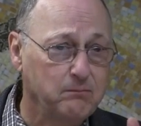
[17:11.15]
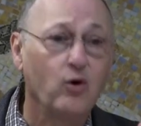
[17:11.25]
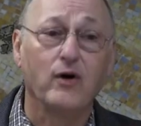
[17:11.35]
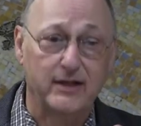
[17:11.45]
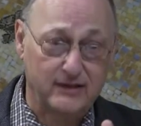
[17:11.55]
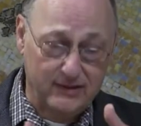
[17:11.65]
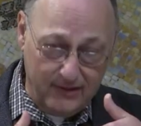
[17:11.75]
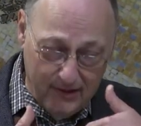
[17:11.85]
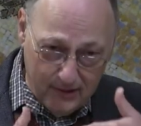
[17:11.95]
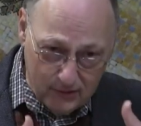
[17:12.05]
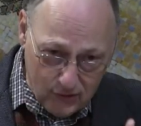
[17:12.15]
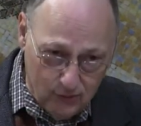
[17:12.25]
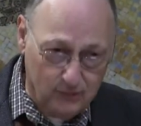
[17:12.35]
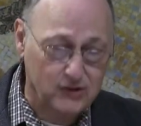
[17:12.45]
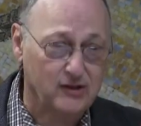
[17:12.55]
point in
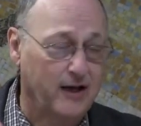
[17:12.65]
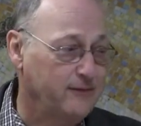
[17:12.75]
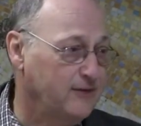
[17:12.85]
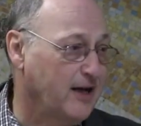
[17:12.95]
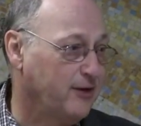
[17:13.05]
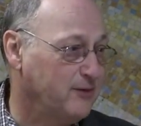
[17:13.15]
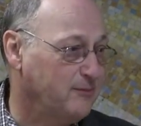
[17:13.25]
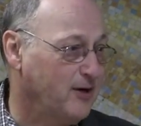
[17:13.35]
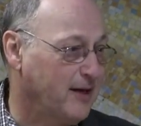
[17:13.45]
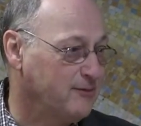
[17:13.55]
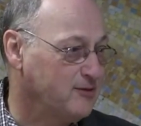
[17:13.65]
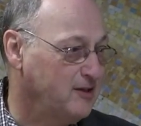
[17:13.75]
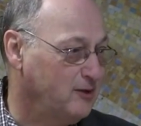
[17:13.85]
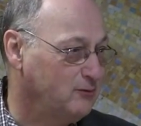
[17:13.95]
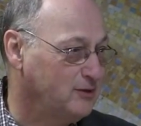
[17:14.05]
Jewish life now that perhaps
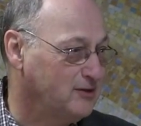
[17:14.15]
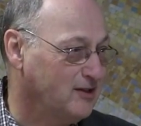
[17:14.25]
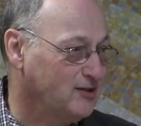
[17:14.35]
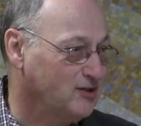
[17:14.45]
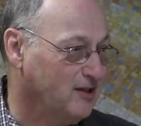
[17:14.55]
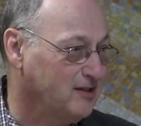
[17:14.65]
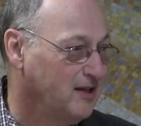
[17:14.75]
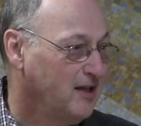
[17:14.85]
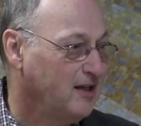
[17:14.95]
Nina will touch on